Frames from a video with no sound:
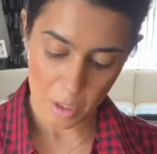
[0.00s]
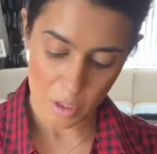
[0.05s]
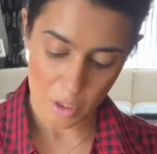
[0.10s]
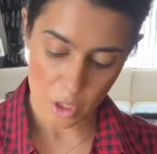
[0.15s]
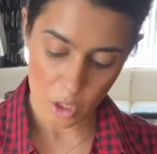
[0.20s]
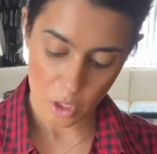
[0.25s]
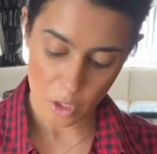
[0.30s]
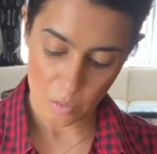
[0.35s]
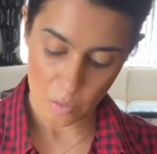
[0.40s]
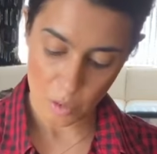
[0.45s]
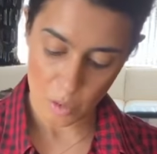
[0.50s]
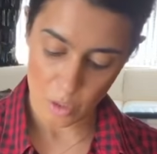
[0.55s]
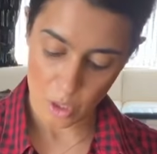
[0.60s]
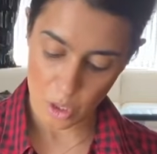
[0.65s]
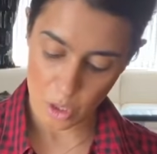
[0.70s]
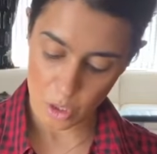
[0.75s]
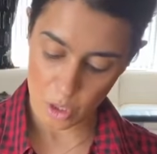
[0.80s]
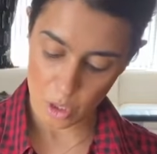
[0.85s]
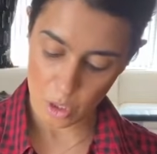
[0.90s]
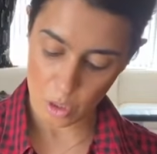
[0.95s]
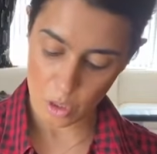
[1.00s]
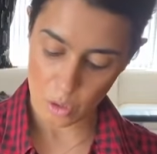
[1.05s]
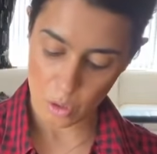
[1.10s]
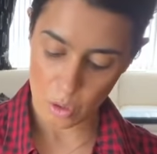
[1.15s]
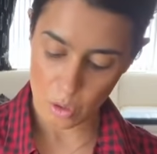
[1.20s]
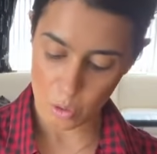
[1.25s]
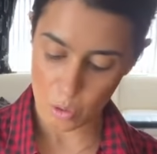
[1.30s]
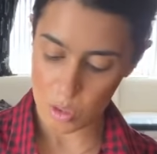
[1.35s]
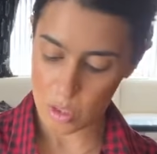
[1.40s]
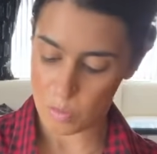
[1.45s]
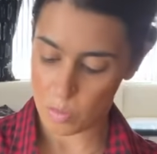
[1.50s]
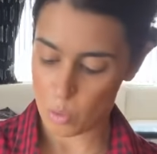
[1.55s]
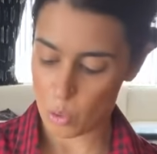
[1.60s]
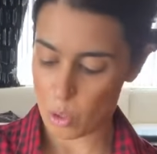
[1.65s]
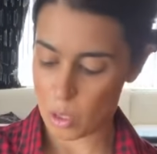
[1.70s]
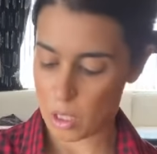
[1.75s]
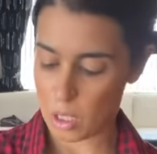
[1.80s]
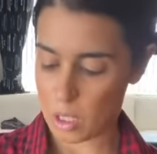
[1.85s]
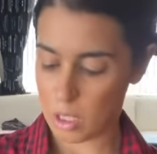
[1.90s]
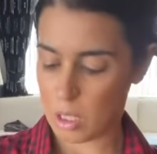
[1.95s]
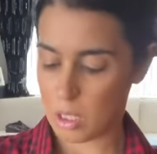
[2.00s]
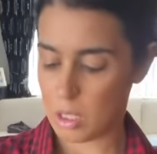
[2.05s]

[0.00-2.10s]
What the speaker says: so I'm going to just drizzle some oil